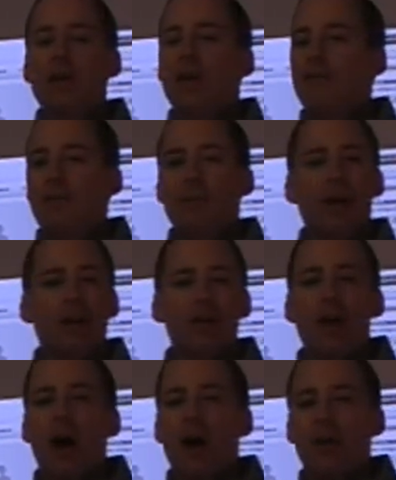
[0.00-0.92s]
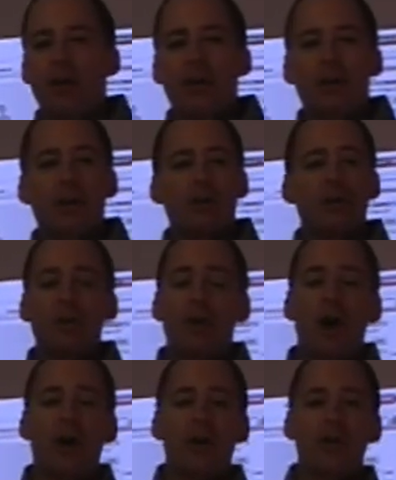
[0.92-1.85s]
If you make a dollar, two
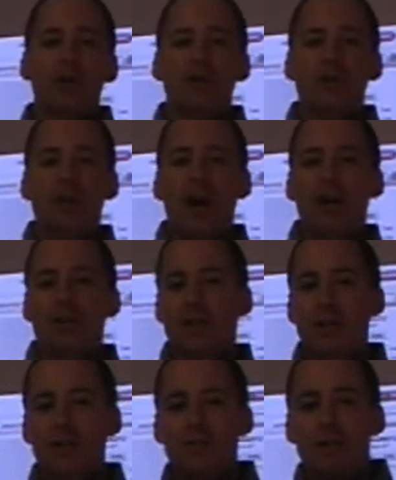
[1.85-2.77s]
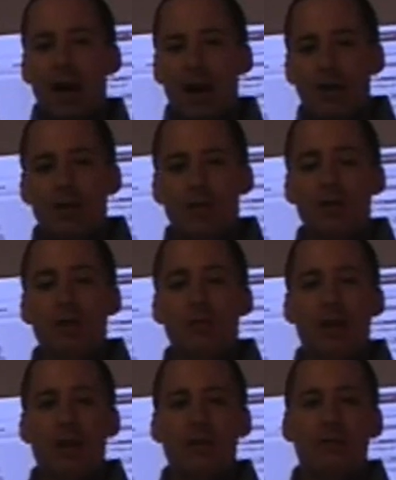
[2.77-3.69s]
dollars on stocks, it doesn't matter. You're still
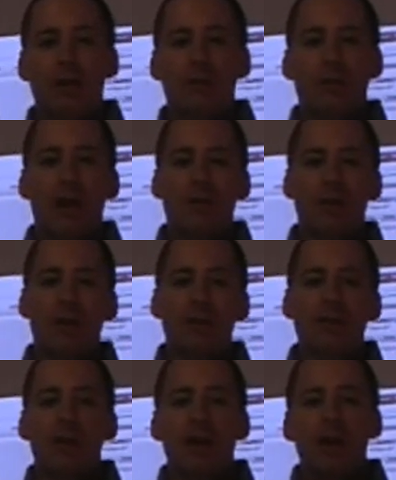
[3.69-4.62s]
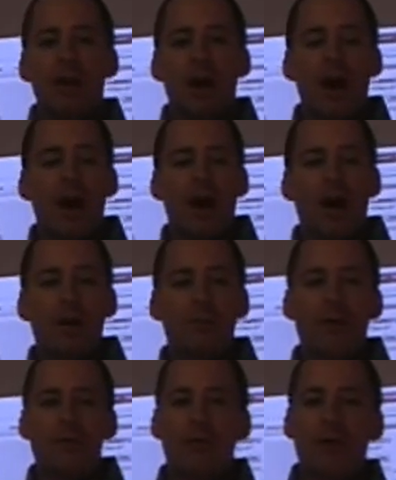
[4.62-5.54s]
making free money because
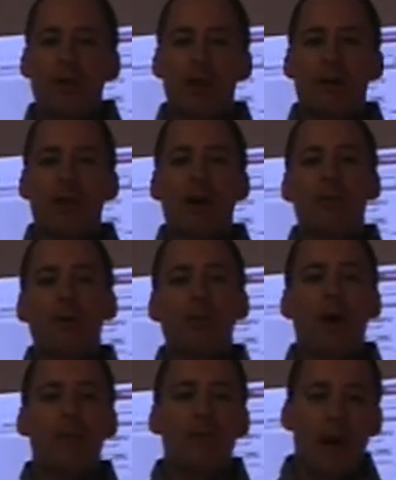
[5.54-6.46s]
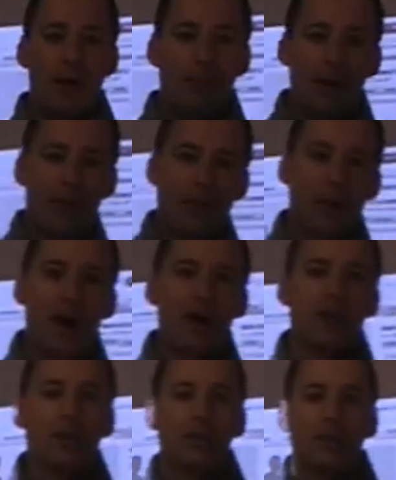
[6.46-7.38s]
um, before that would all be wiped out by the
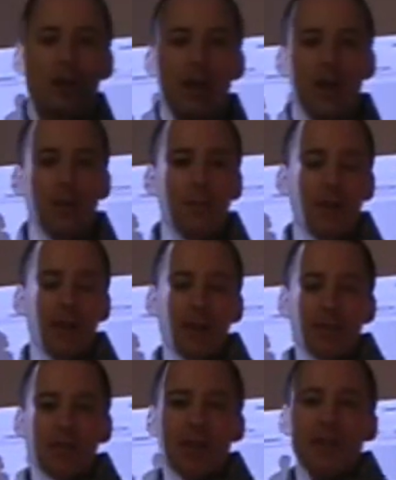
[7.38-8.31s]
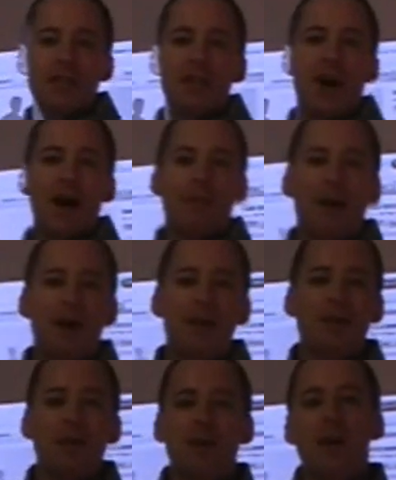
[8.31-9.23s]
cost of the trade. I mean, it's it's not
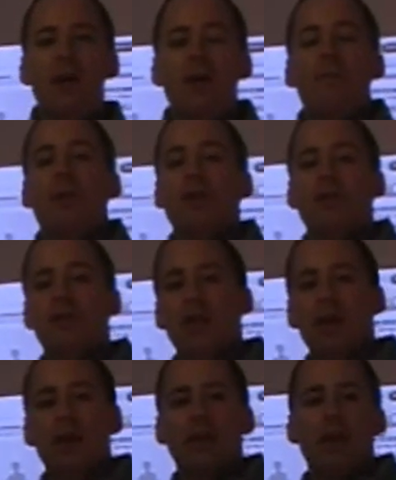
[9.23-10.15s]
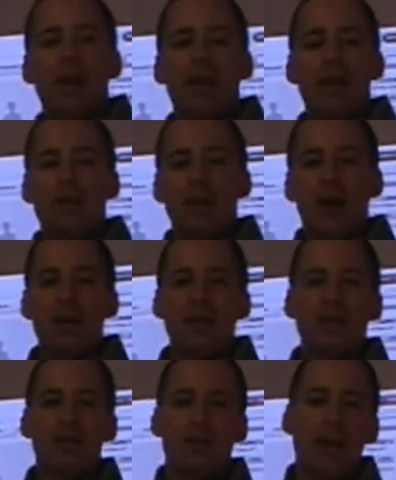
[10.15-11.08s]
much, but still it
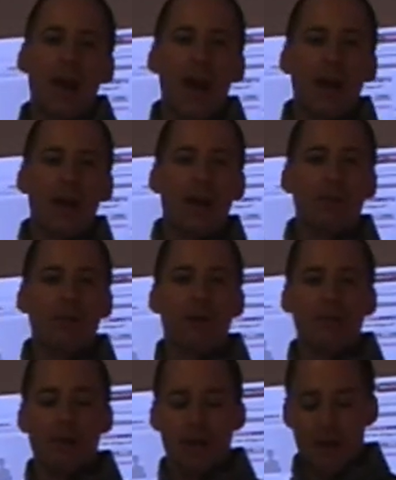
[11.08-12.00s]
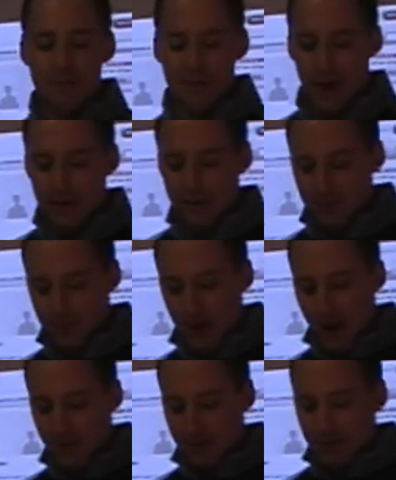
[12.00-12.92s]
does add up. I mean, I've I've
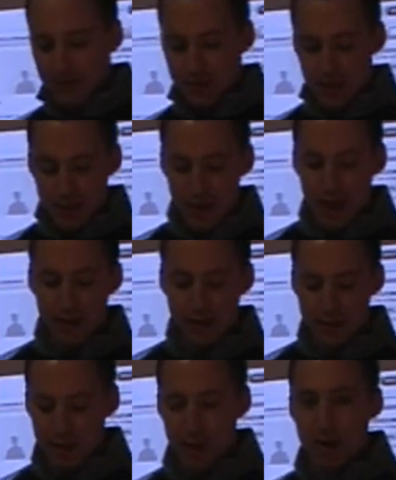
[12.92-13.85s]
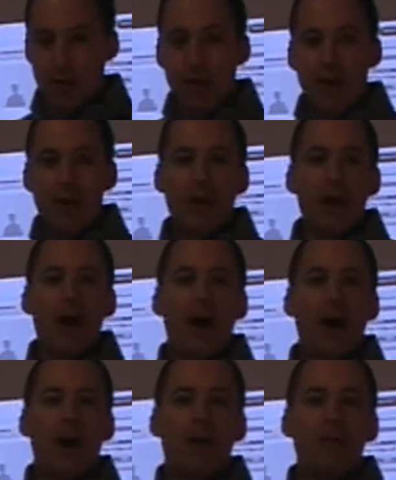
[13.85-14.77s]
I've seen that. So
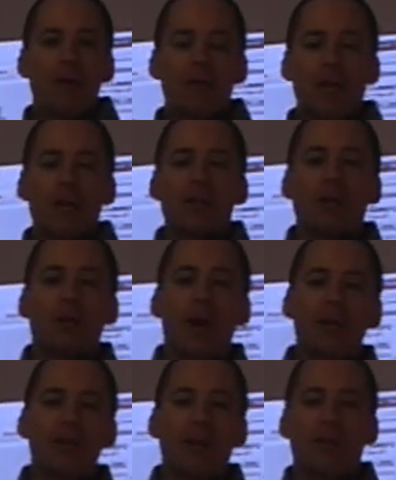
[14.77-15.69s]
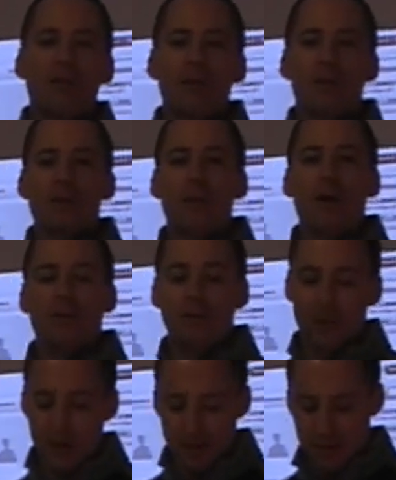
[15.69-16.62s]
um, it's it's a great site for the small
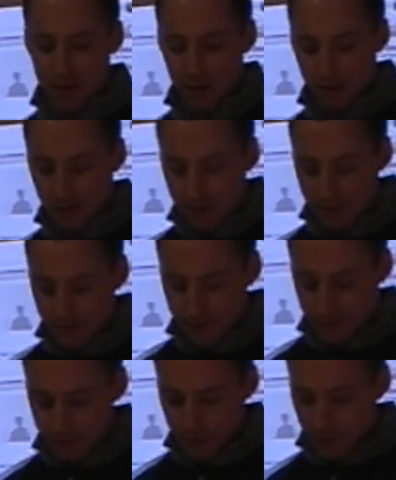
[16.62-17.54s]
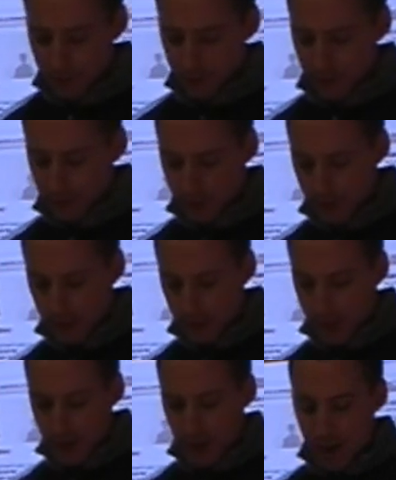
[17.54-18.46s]
investor.
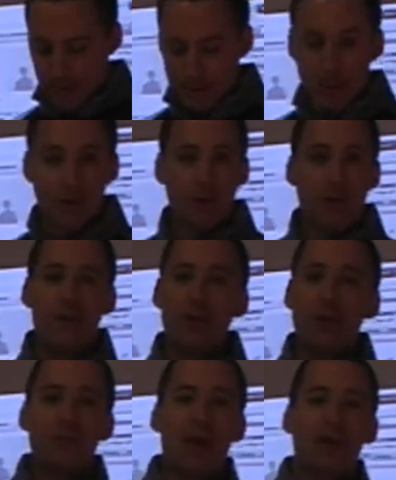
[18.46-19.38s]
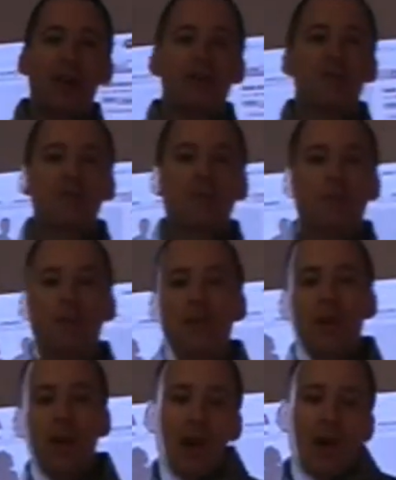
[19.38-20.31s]
Um, so if you can pay less for
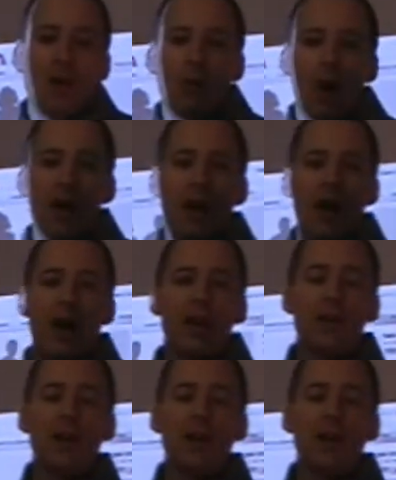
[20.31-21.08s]
something, why not?